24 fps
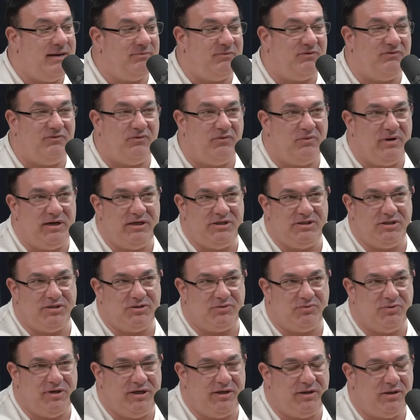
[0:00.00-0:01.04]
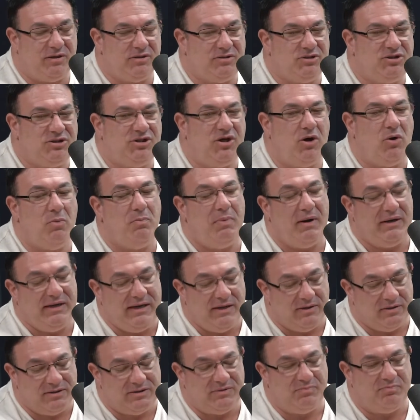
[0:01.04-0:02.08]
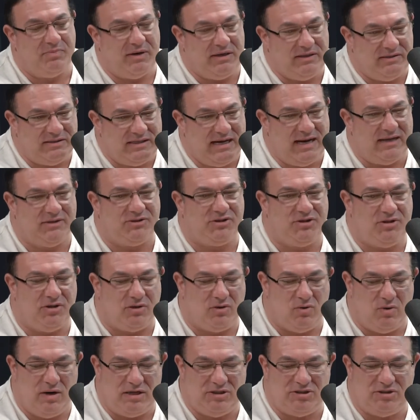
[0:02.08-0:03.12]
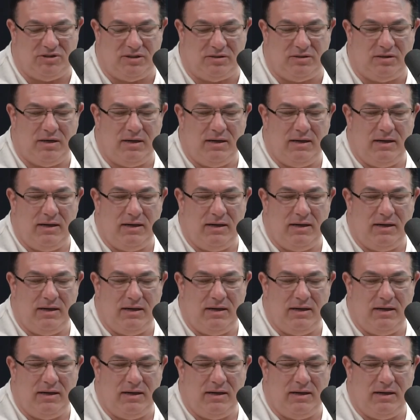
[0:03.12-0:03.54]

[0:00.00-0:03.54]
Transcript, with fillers: I'm a voracious reader. So, but here's but to answer your question.